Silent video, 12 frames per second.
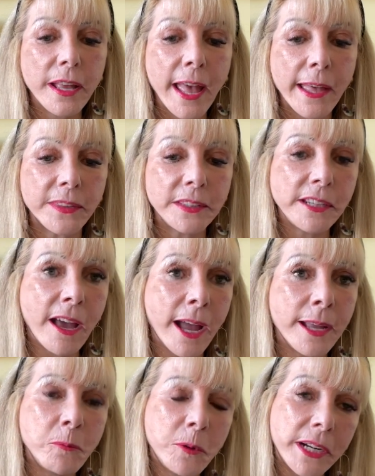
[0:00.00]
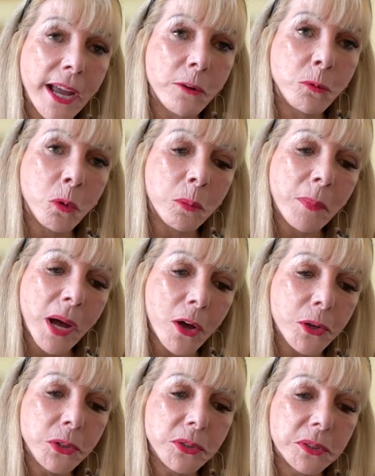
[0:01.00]
at the time when I will
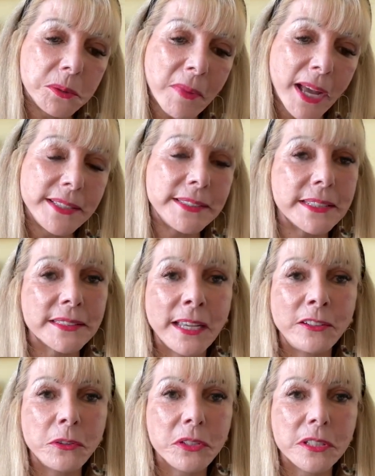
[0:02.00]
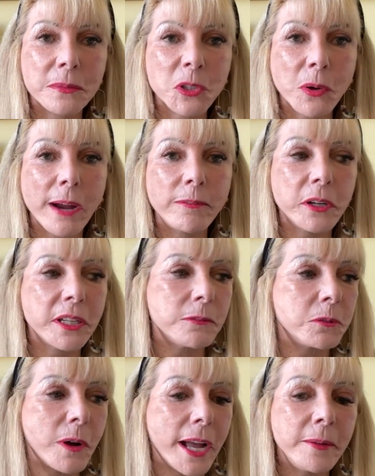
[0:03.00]
post my 600 subscriber
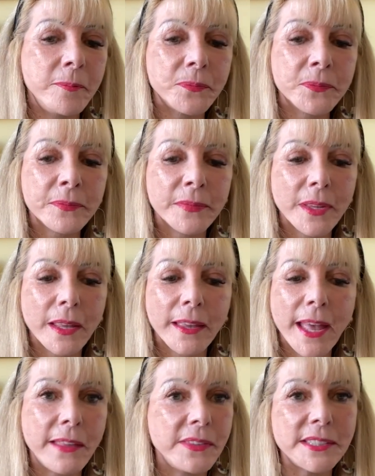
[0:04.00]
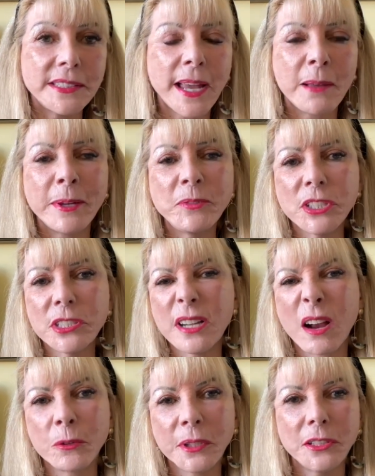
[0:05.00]
giveaway. At this time, I'm just
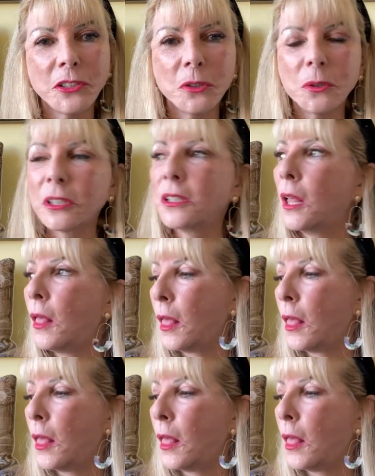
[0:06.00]
not really sure.